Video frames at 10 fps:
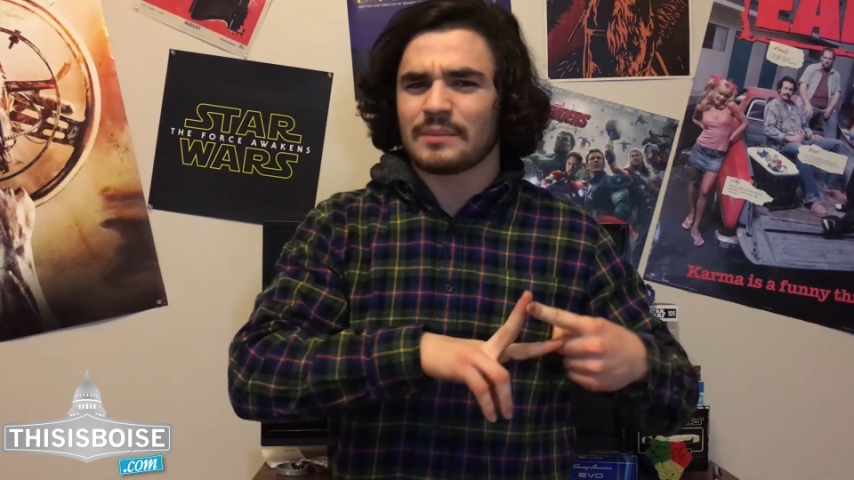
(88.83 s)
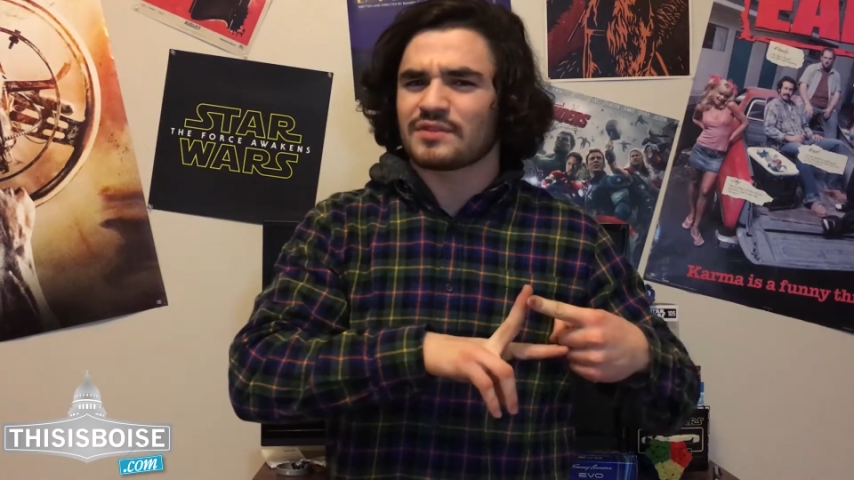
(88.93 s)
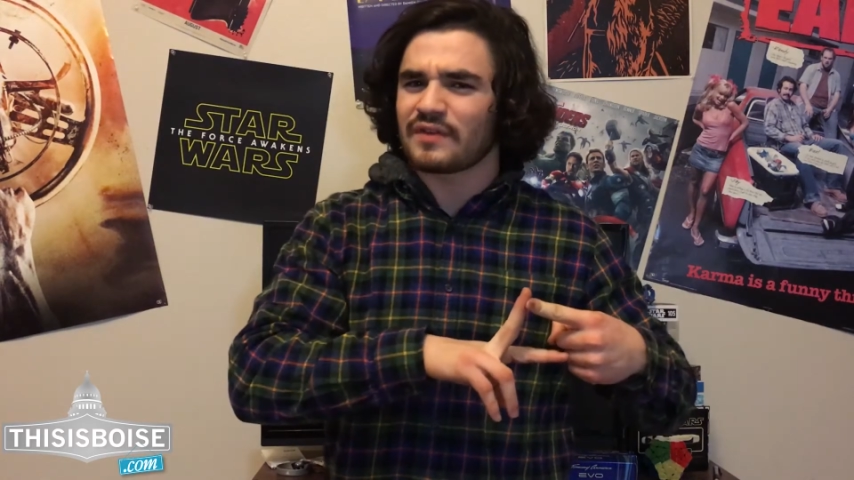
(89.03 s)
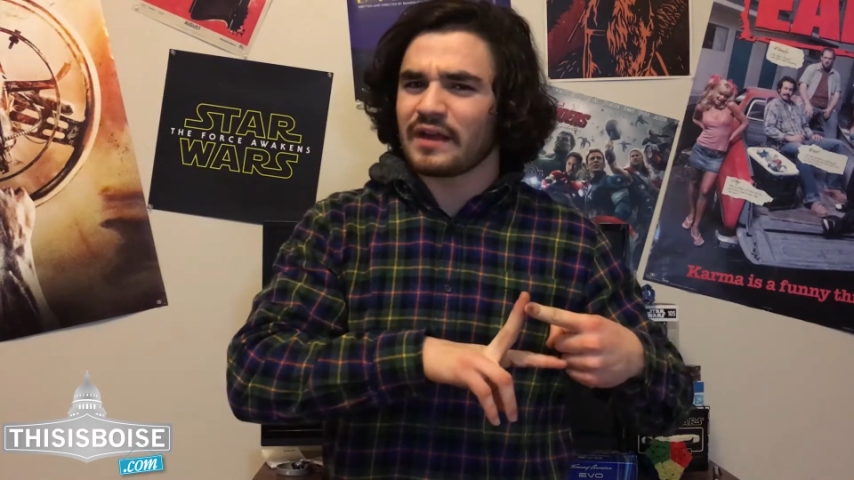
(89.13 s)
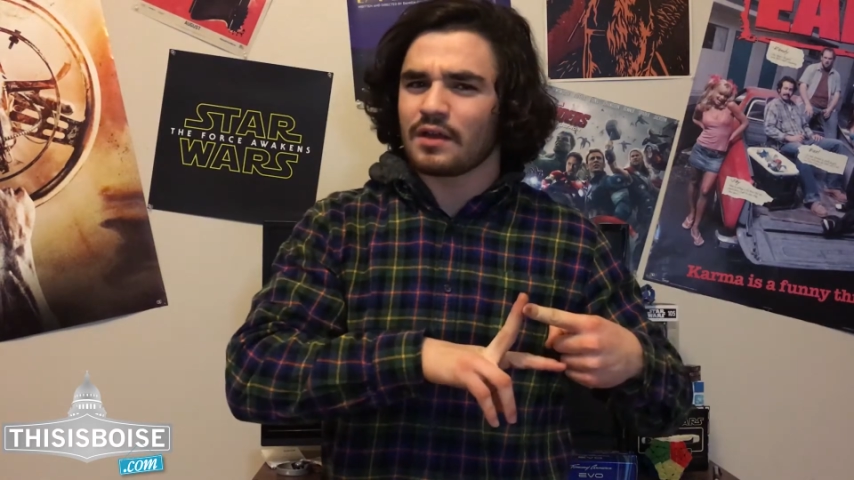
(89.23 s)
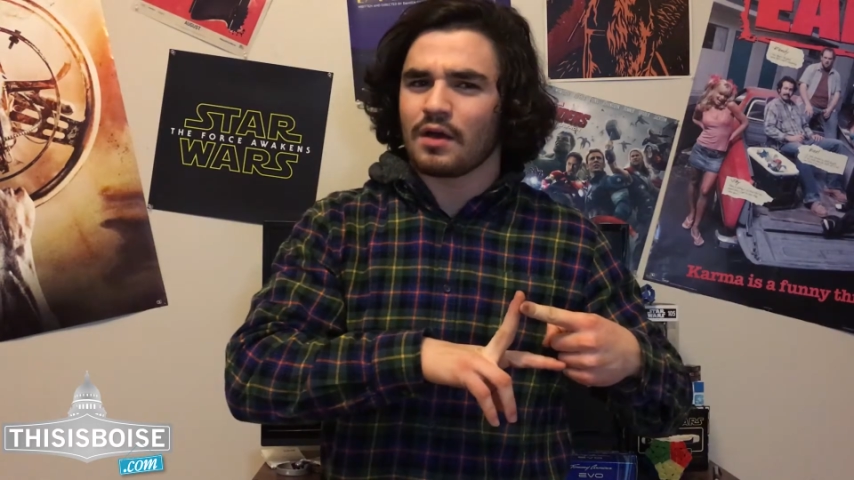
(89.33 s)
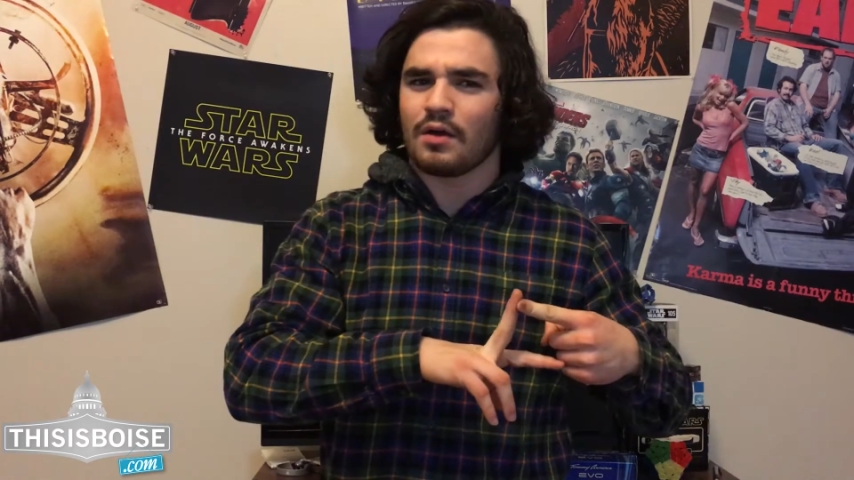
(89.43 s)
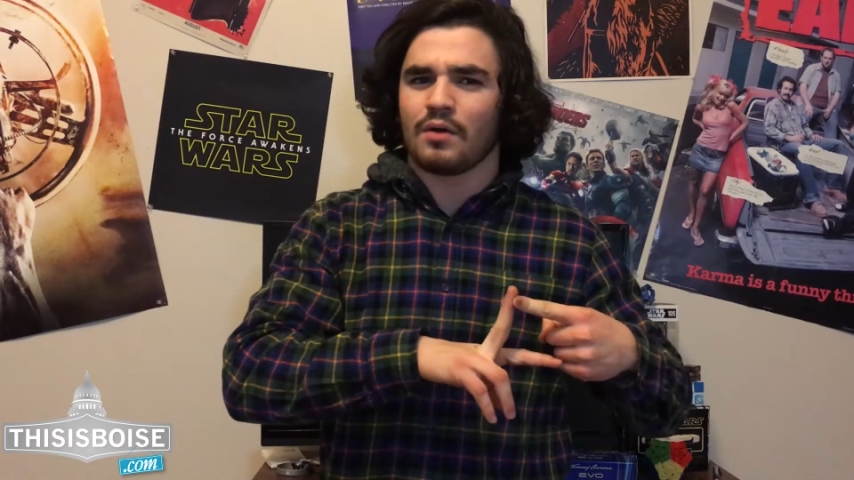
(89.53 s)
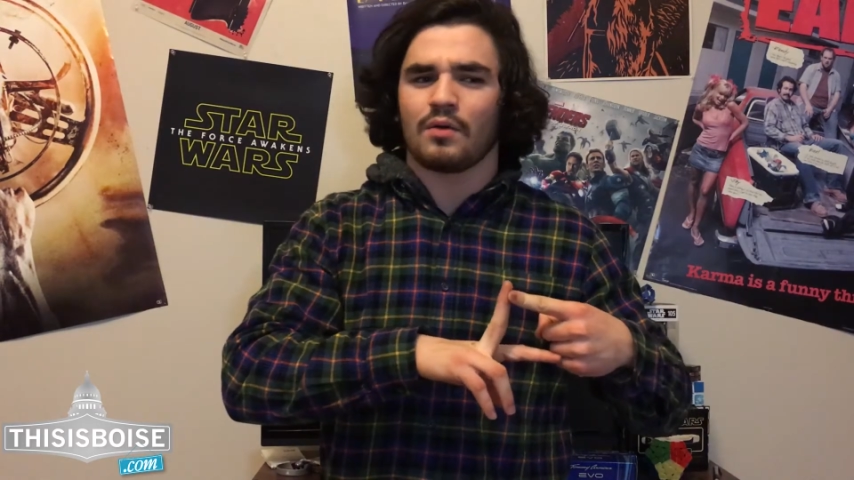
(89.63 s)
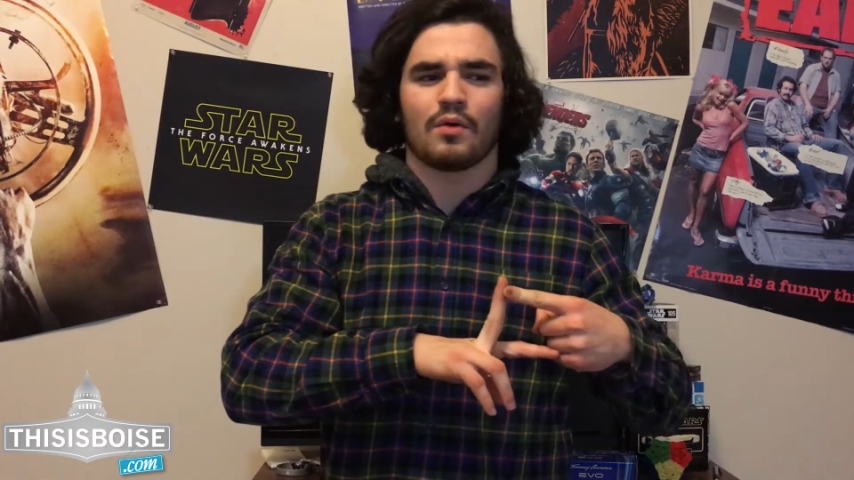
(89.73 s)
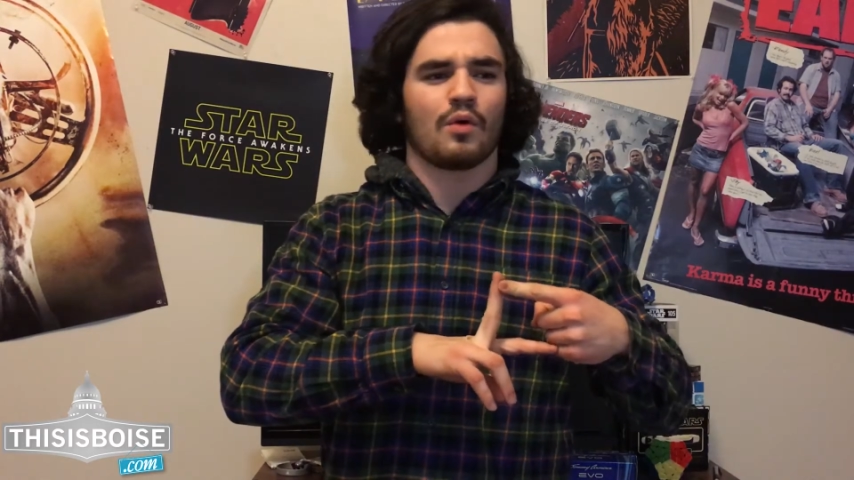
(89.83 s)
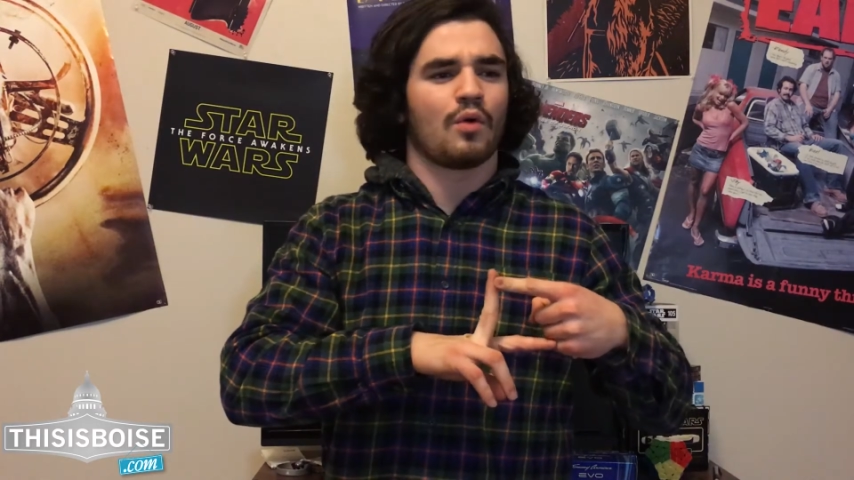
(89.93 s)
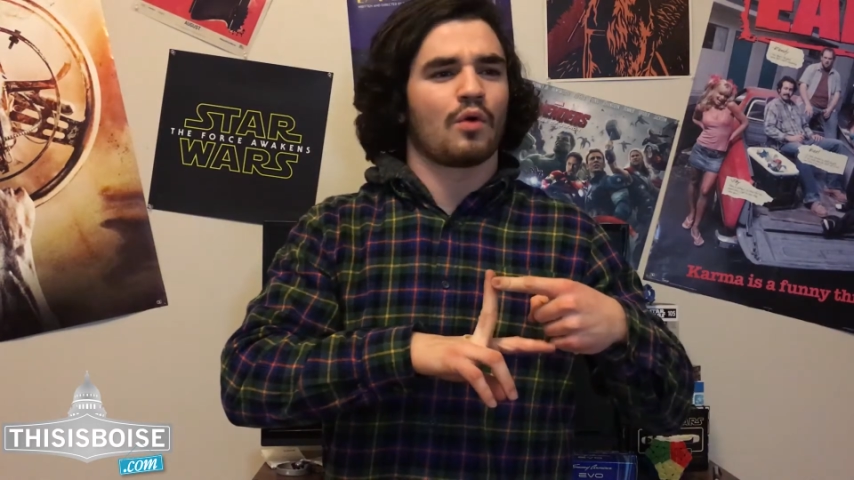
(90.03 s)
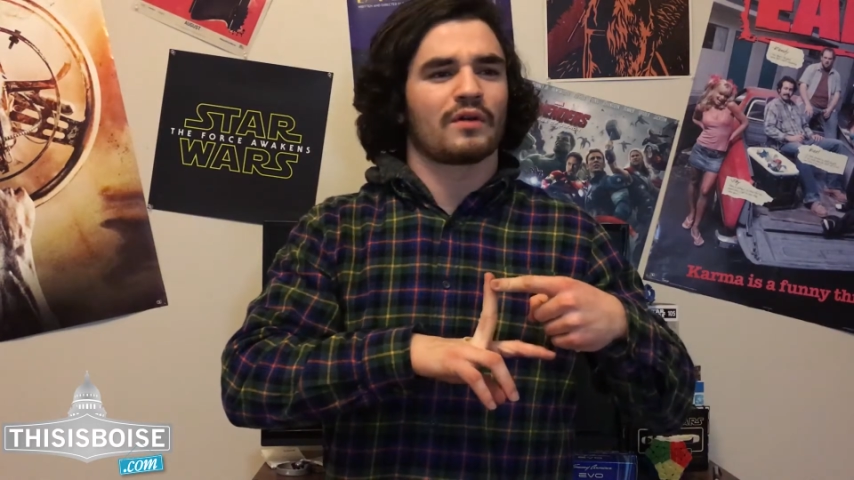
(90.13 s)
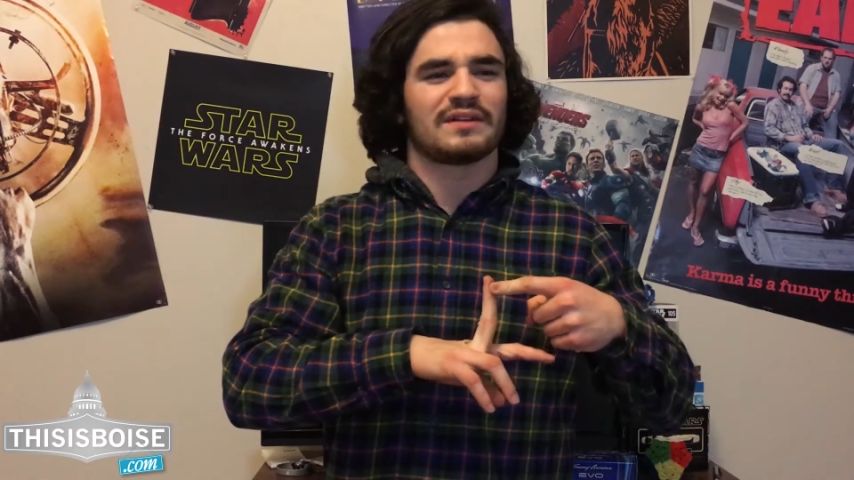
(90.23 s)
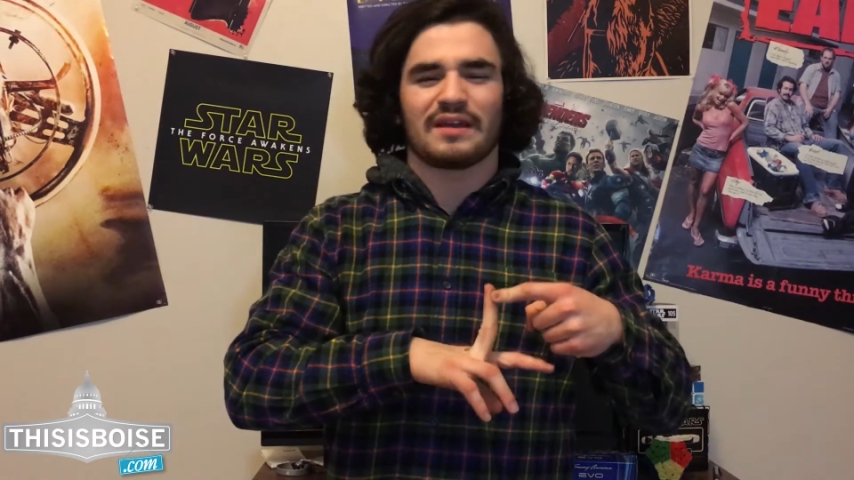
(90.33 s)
James Franco or